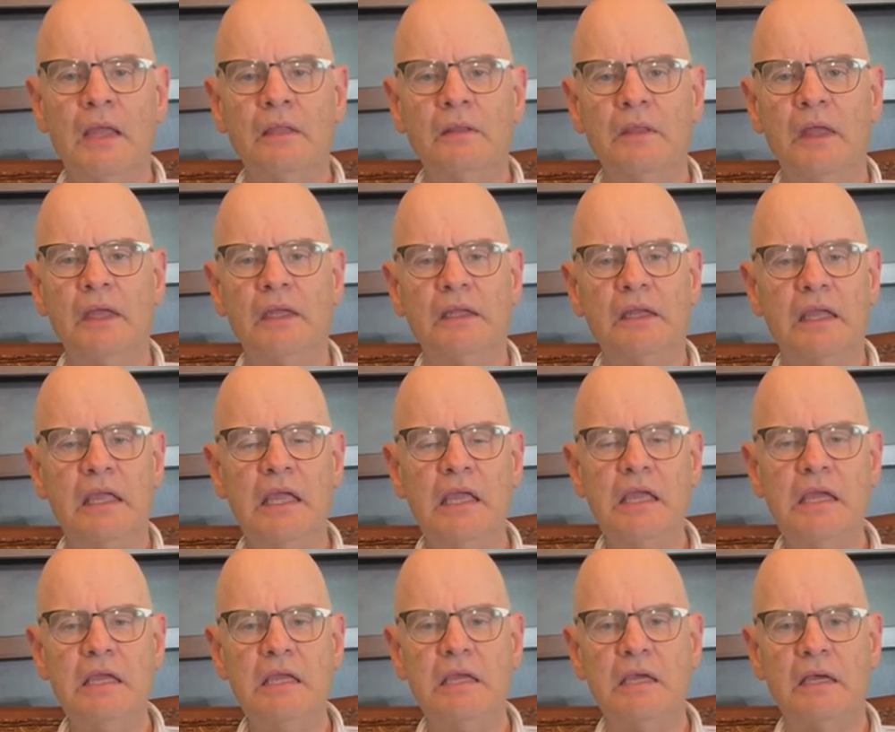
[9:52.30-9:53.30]
that
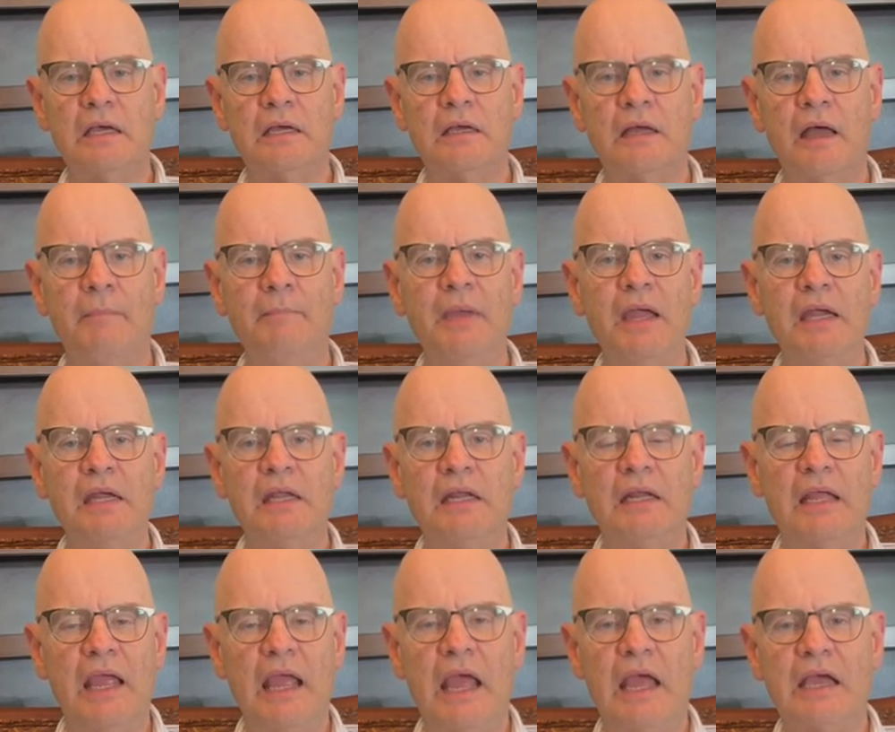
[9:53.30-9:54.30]
he
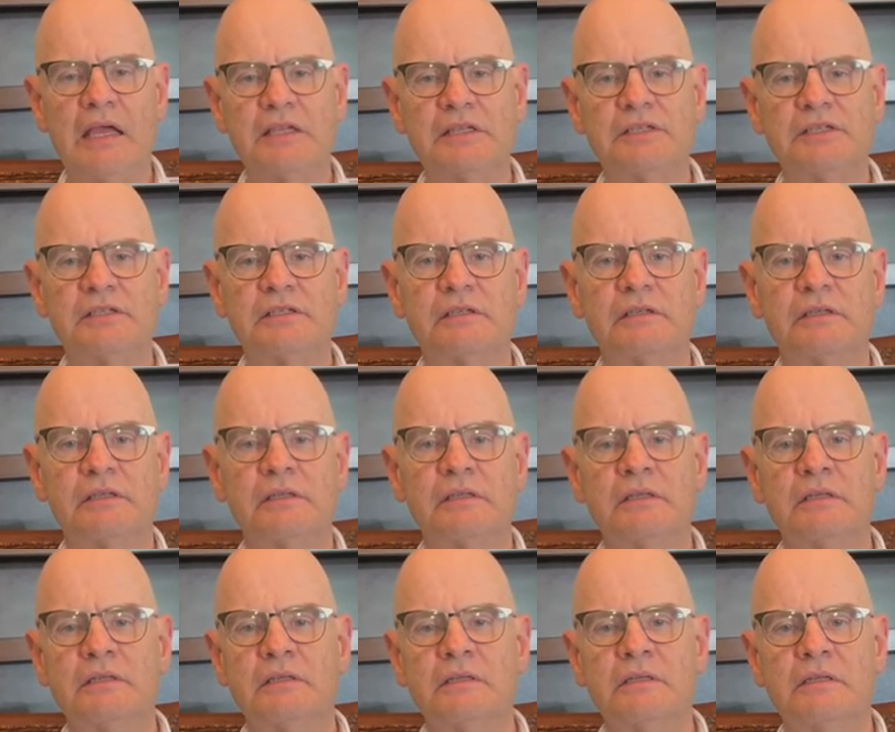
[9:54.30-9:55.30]
immediately has
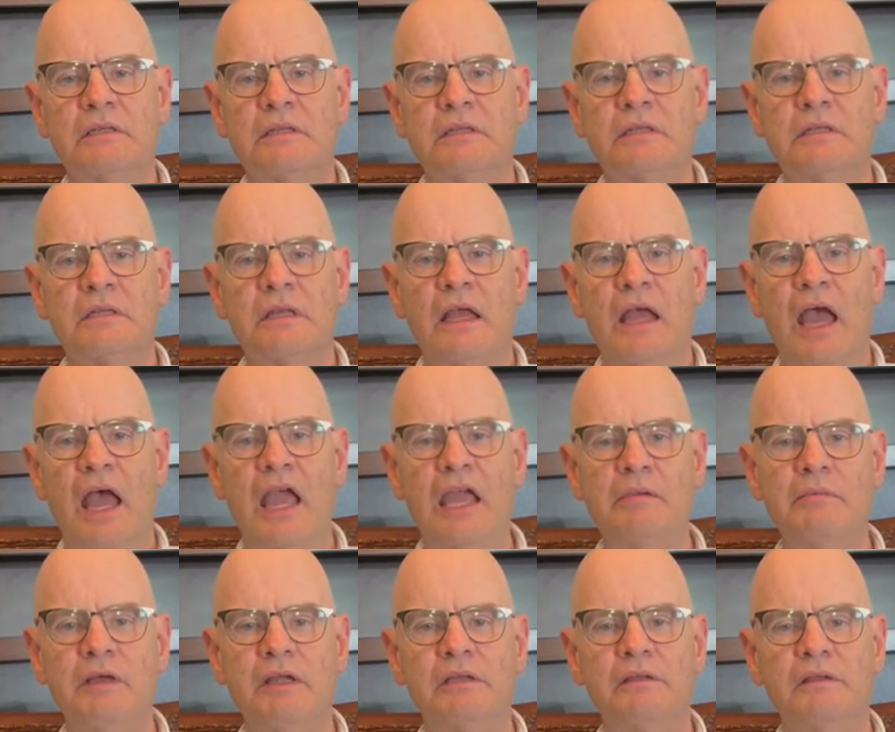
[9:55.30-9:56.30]

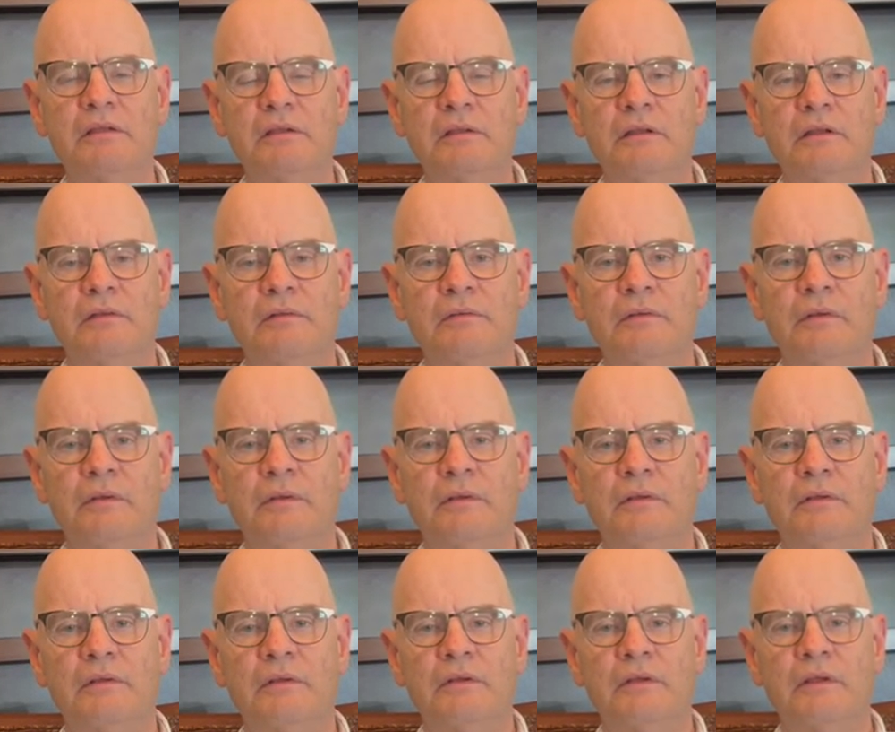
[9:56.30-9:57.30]
Haman
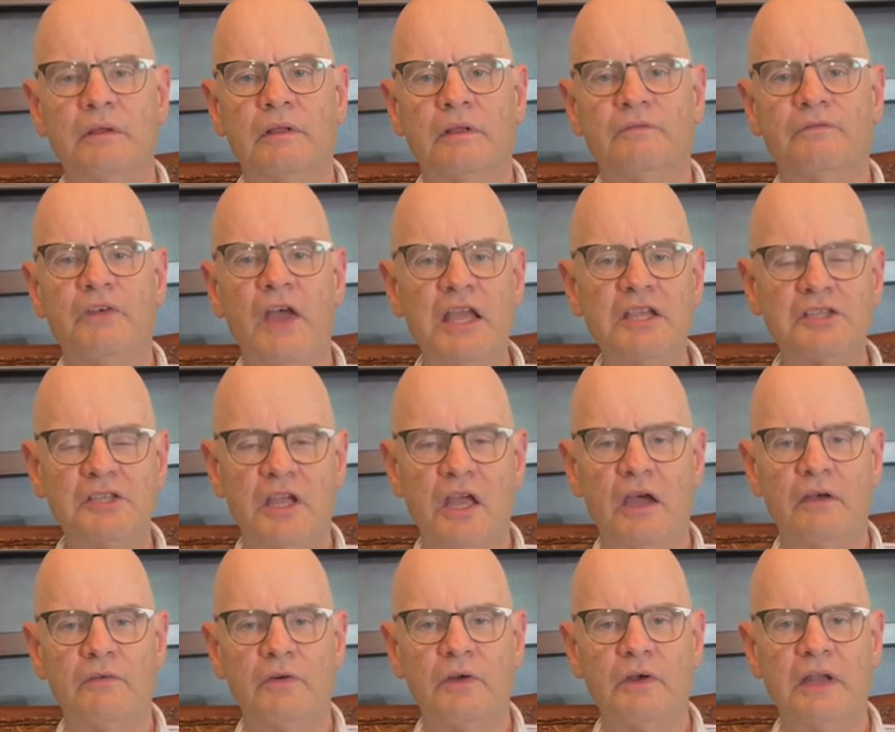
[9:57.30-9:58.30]
face
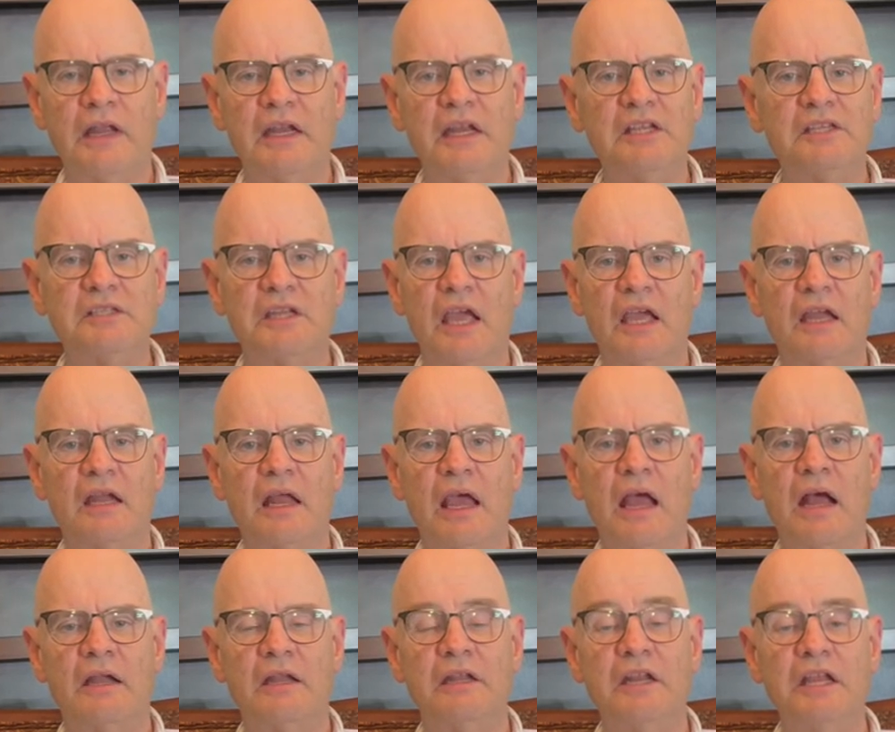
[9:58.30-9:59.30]
covered, and he's taken
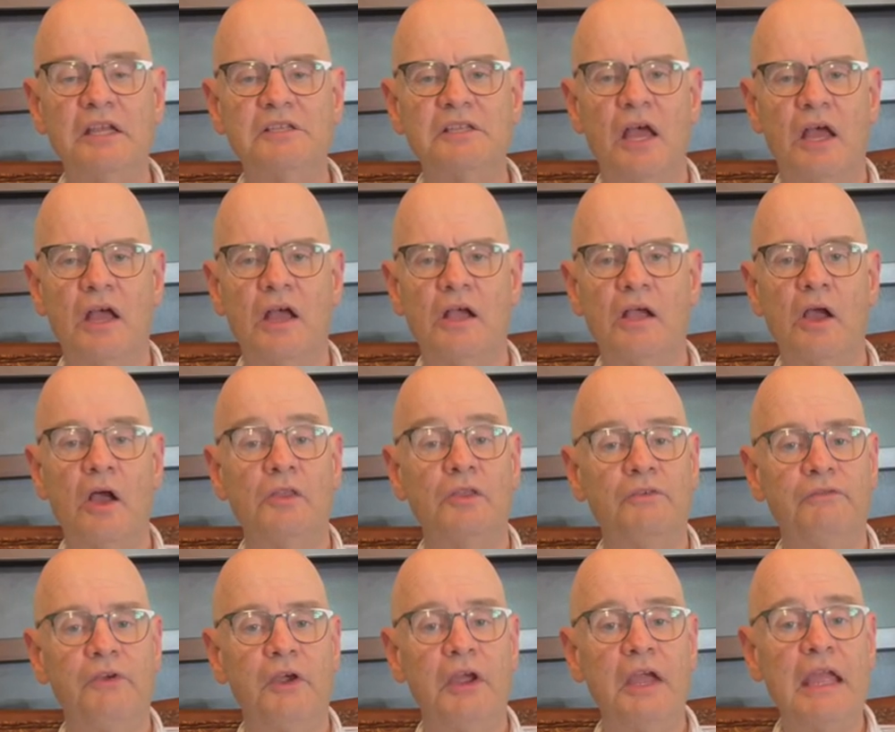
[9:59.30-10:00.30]
out and he's hung on the
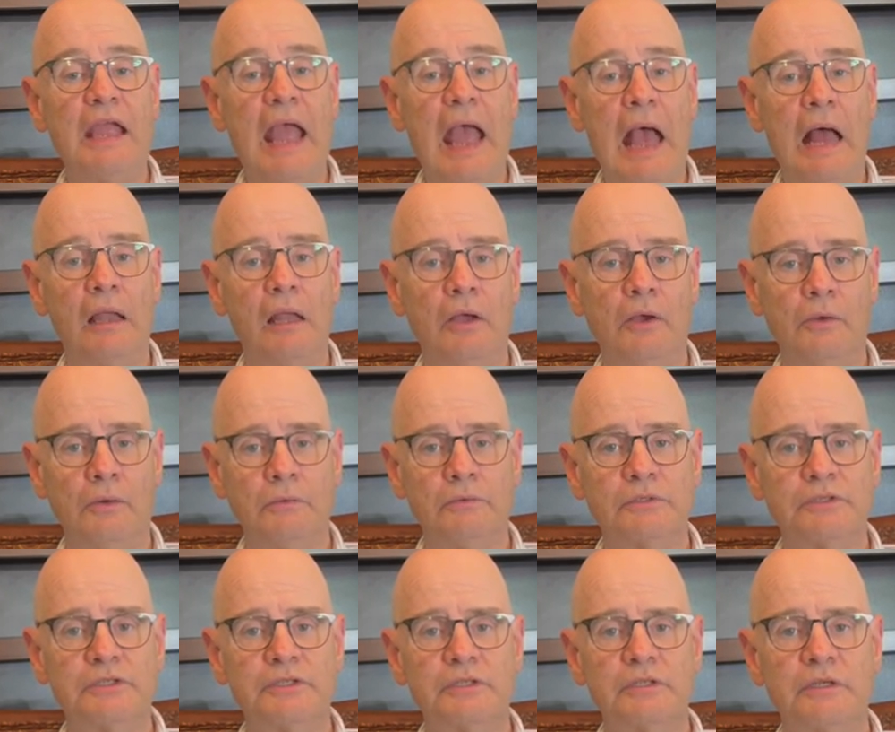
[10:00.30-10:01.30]
very
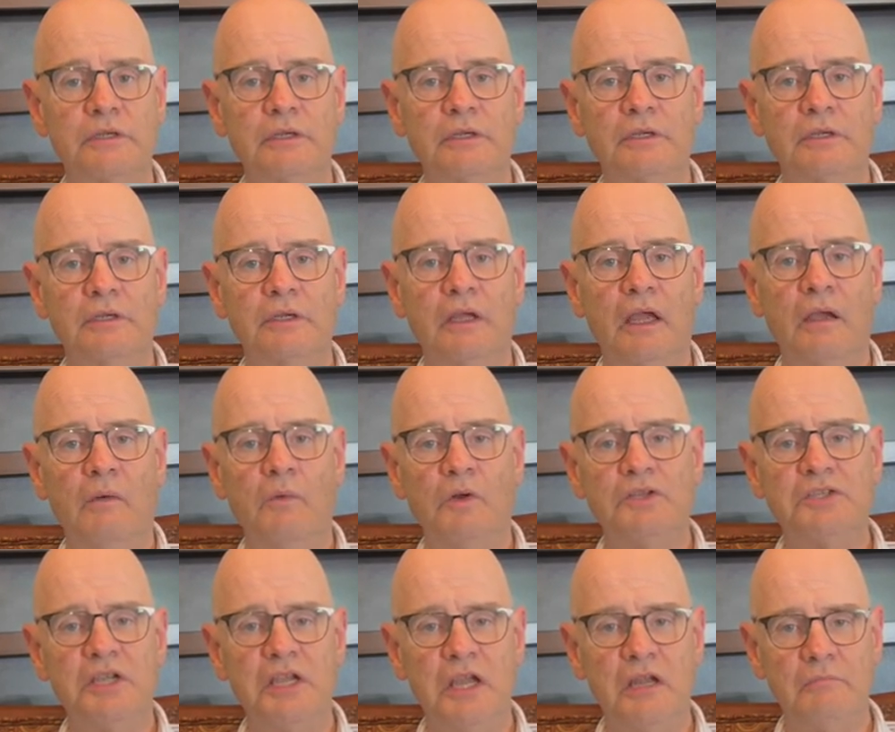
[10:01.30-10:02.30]
gallows in
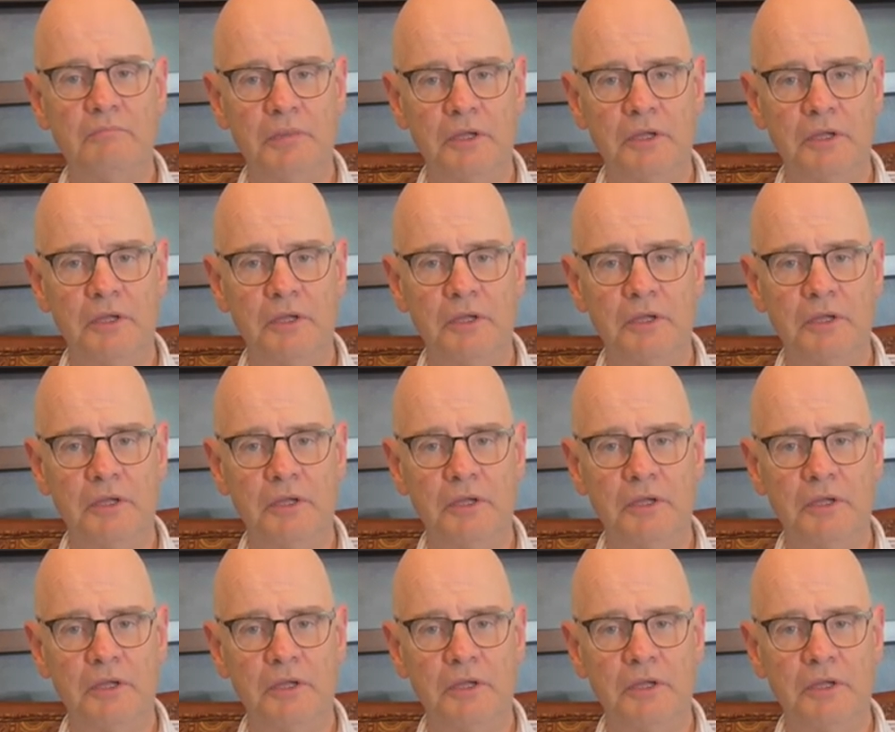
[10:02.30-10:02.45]
which he had